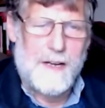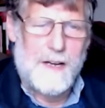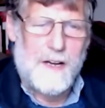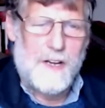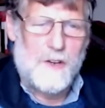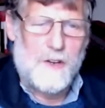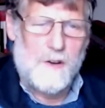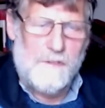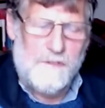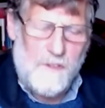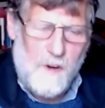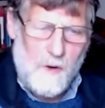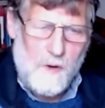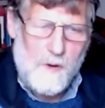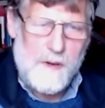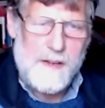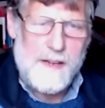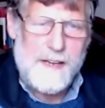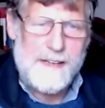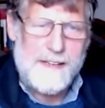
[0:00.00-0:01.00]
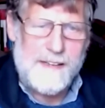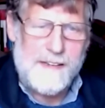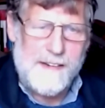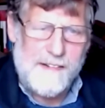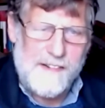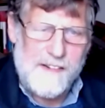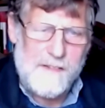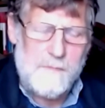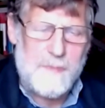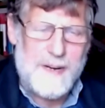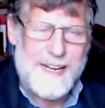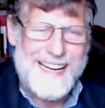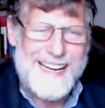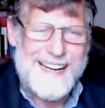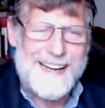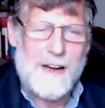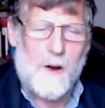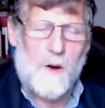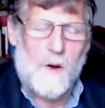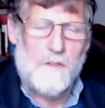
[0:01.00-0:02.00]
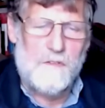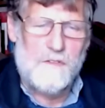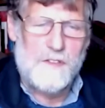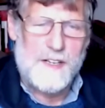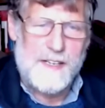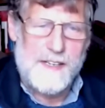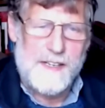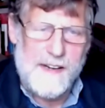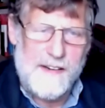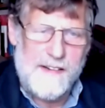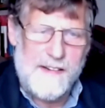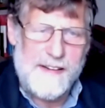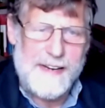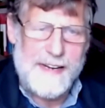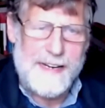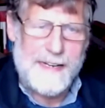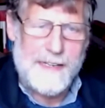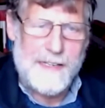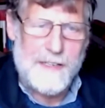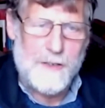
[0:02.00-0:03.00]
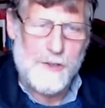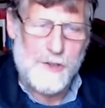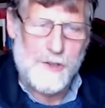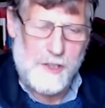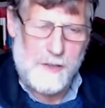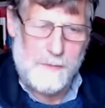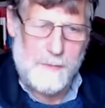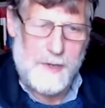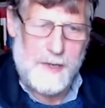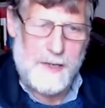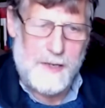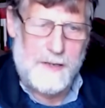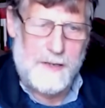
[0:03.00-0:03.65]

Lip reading: You follow the discipline of disillusionment.